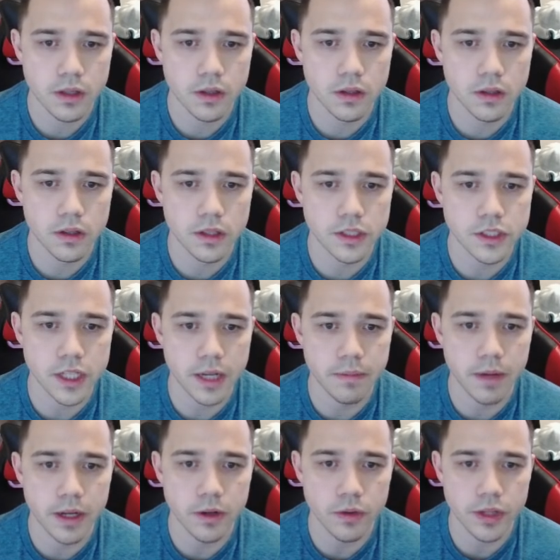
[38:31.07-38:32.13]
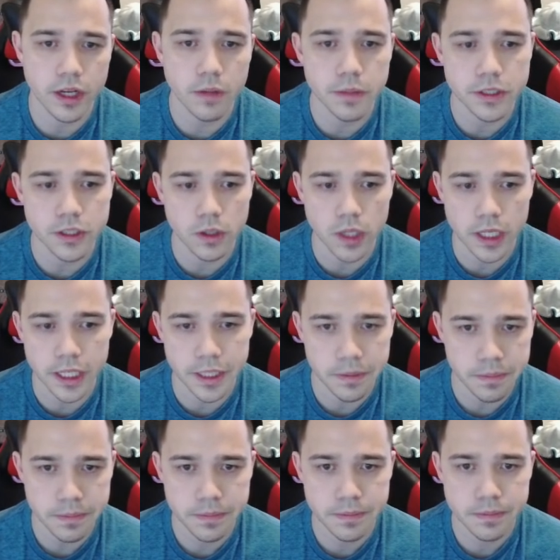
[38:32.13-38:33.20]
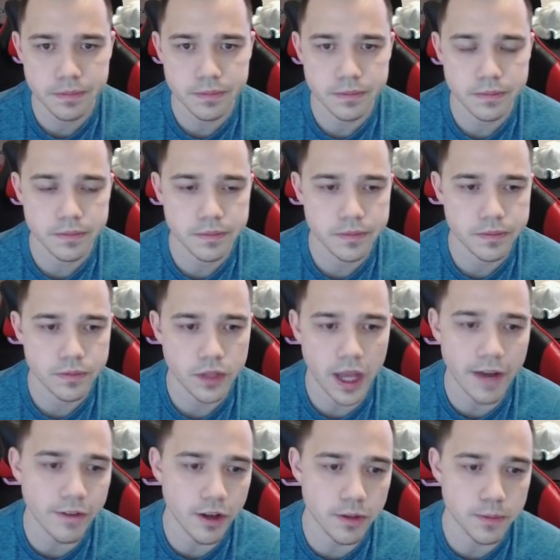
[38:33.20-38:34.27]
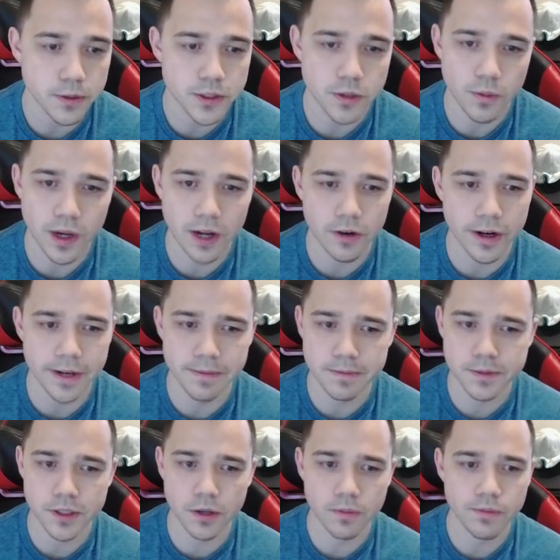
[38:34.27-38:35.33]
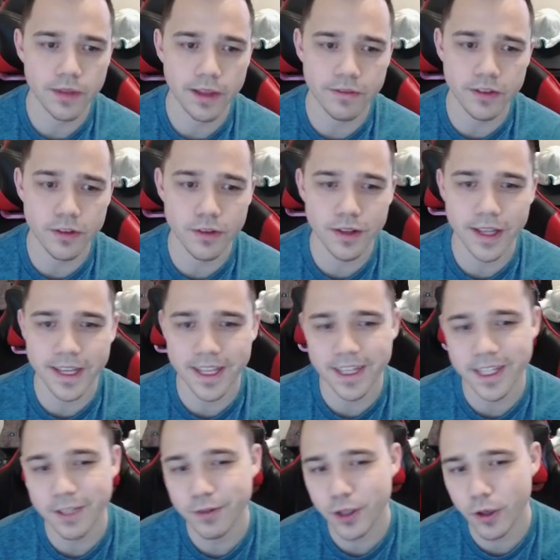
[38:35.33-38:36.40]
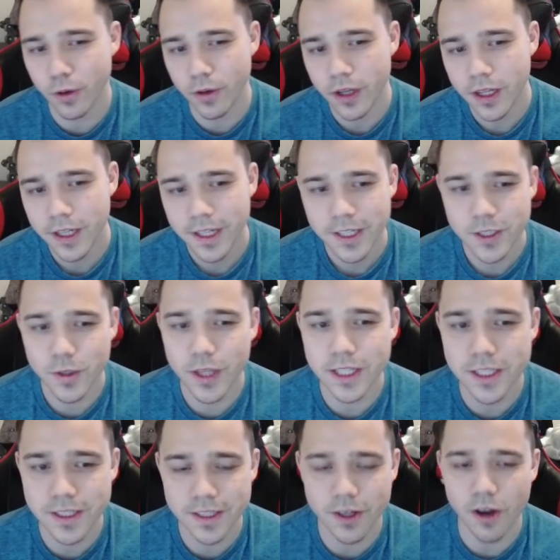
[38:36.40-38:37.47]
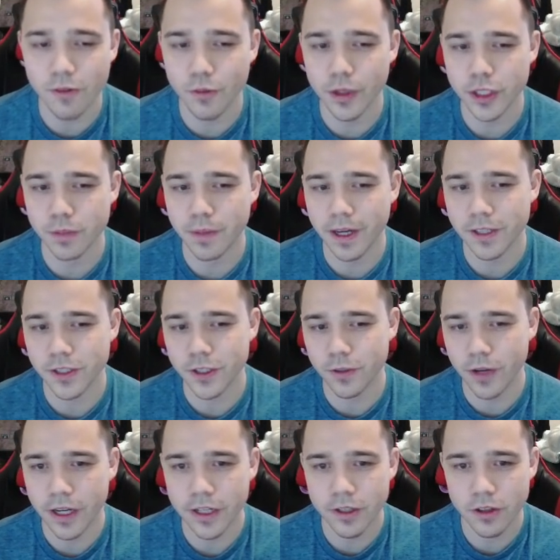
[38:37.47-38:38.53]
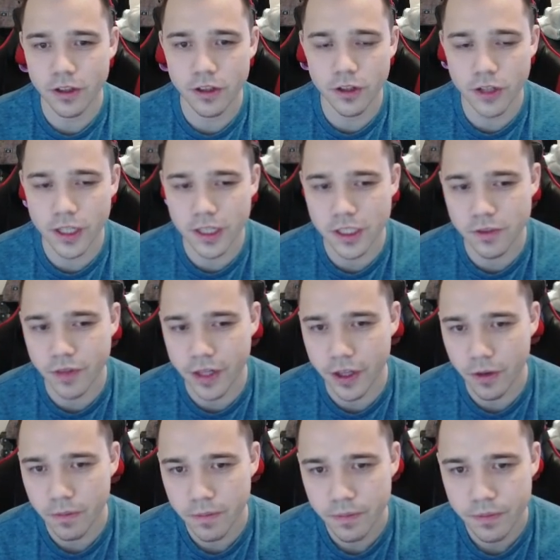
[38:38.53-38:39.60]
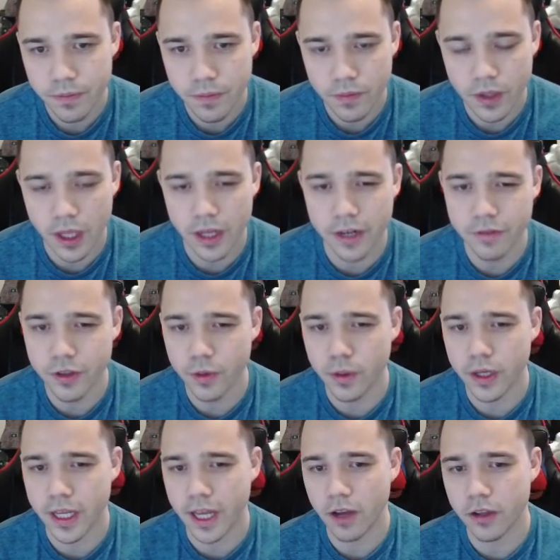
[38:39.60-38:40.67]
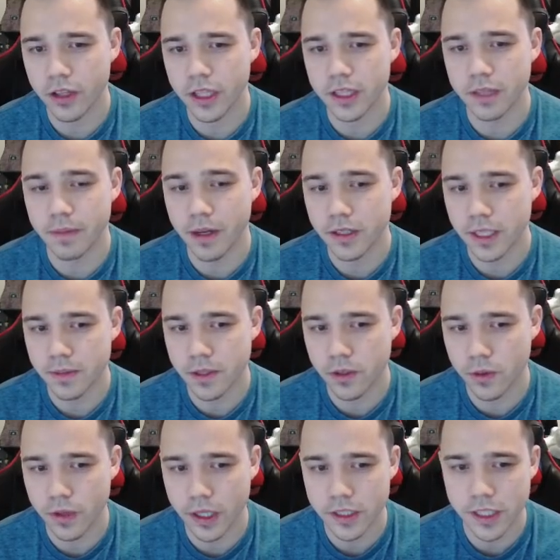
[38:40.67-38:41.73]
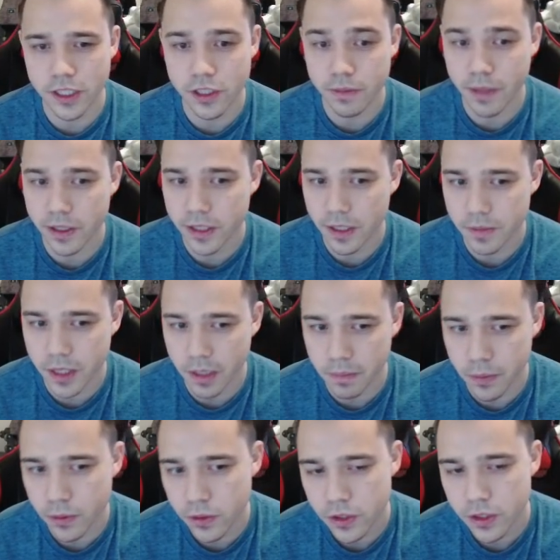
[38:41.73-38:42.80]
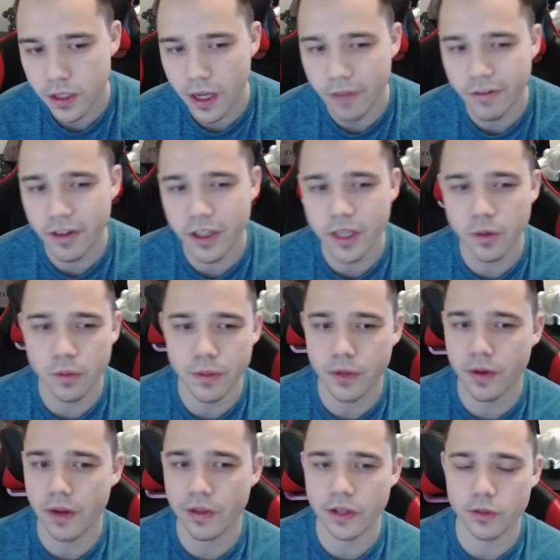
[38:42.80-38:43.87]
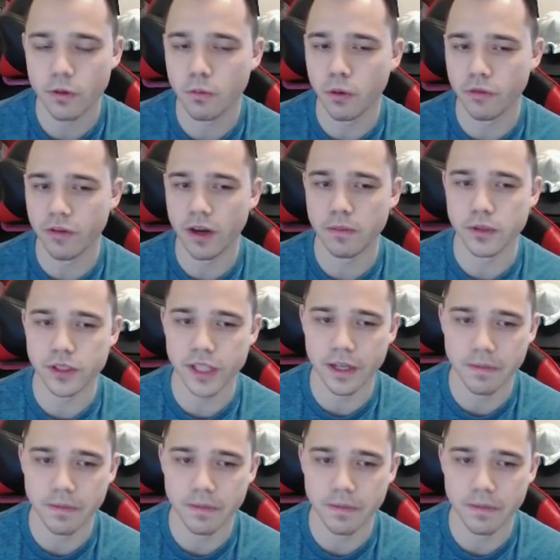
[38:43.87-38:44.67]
This time I don't think I'll be so lucky. I haven't got the boost in a while, right? So if you like, even though, well, that's confirmation bias too, right? You look at this video, and if you were to calculate the amount of times I throw Night Slash and the amount of times I get boosts, I feel like it would be around that 12.5%.